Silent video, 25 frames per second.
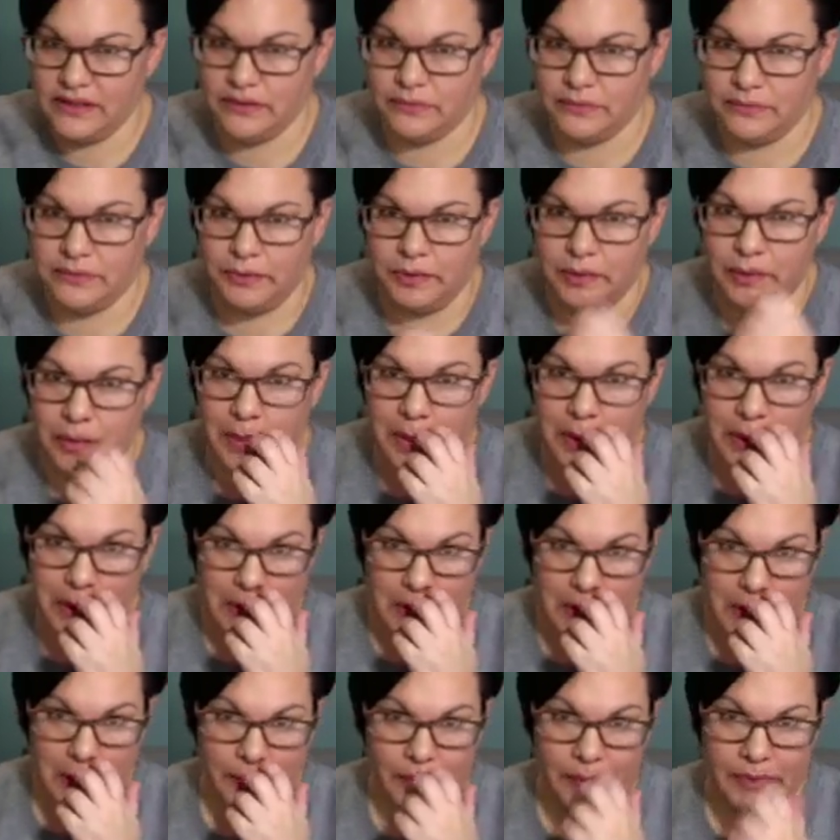room
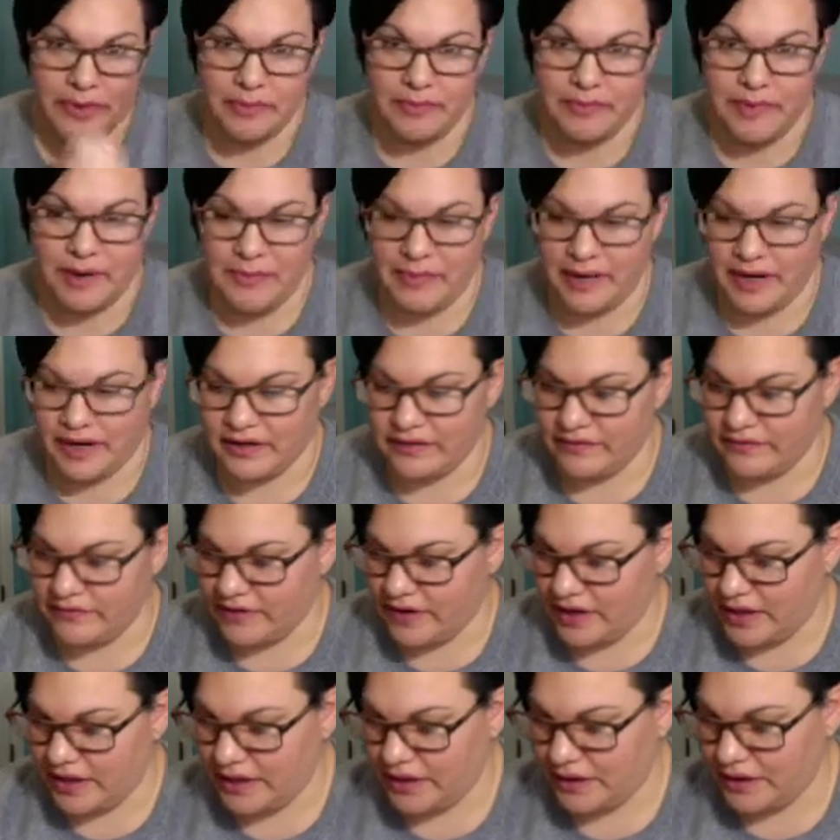with my
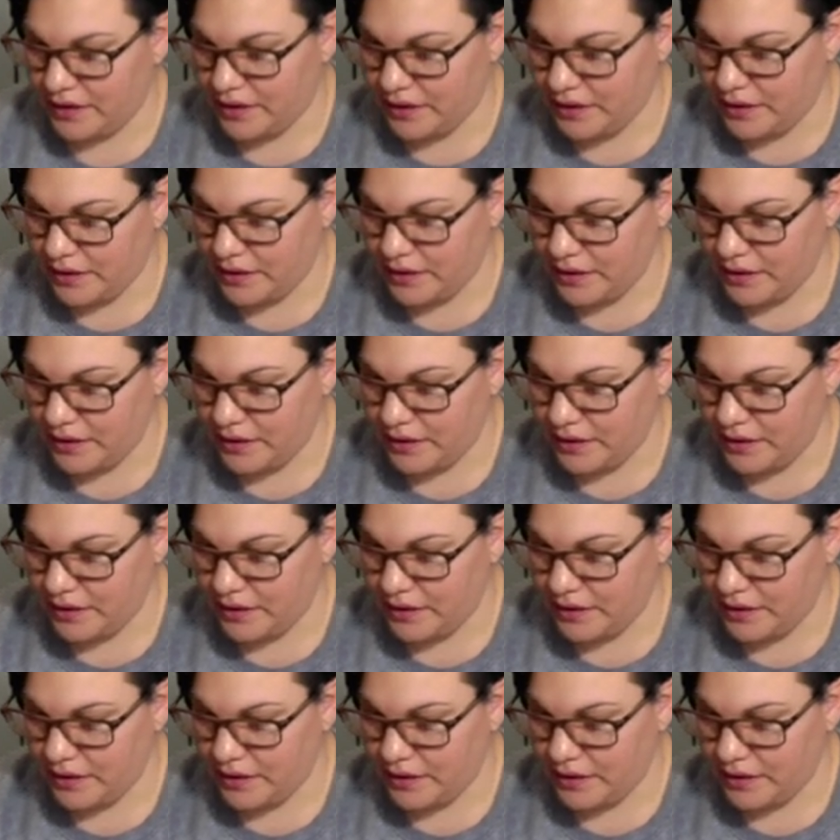magnifier